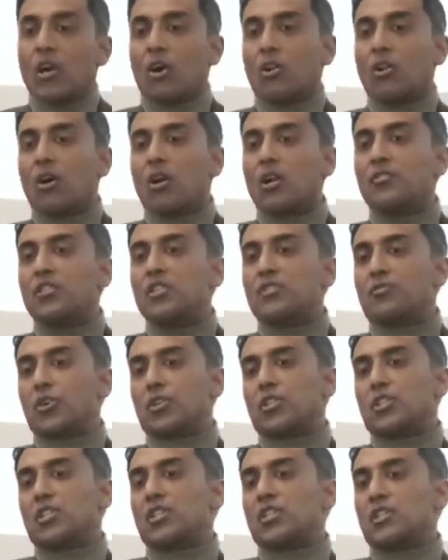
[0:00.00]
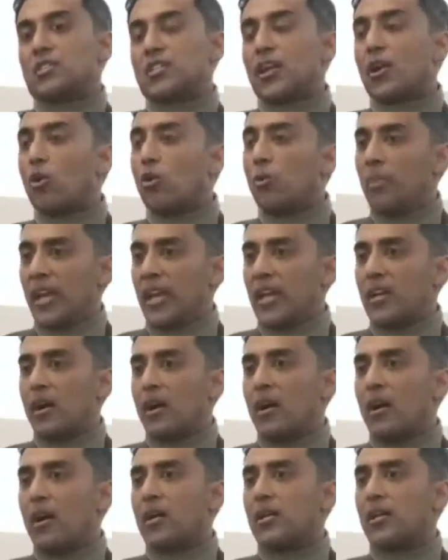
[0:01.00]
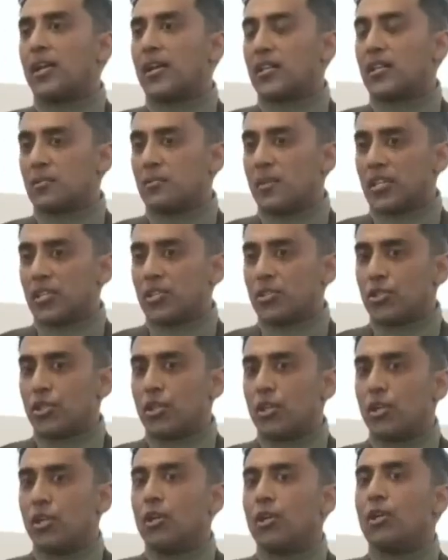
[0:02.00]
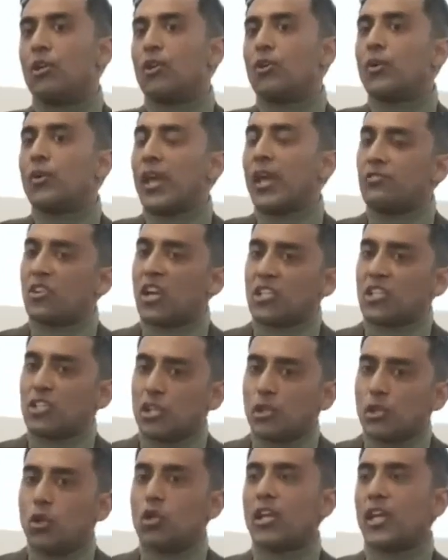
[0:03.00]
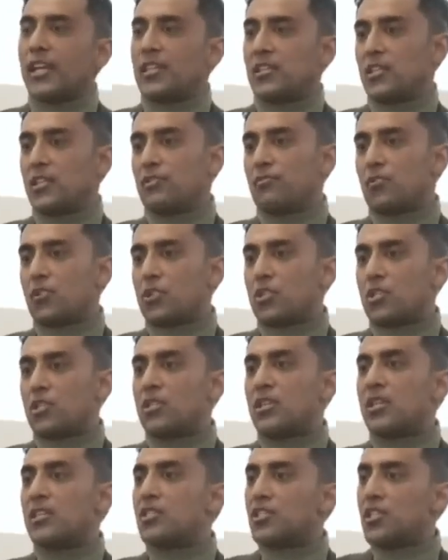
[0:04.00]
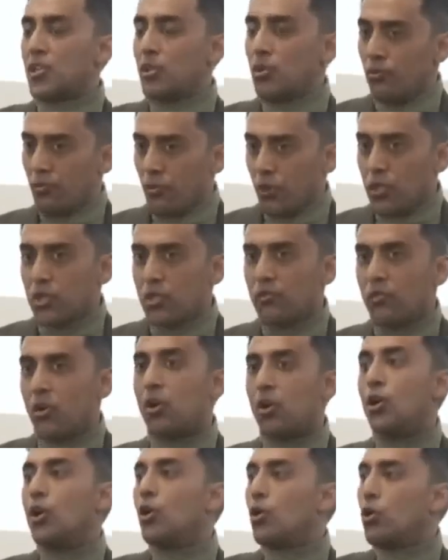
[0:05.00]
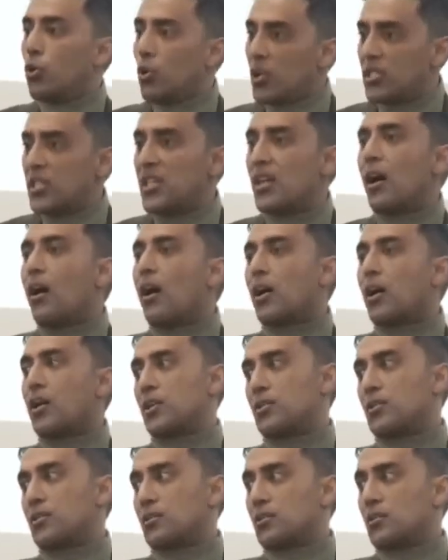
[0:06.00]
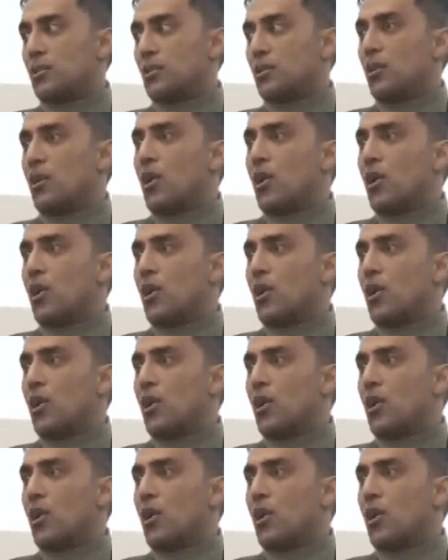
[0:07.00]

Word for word: a lot of these verses that say obey God and his messenger, we have to actually look at these verses and see, first of all, who is the audience.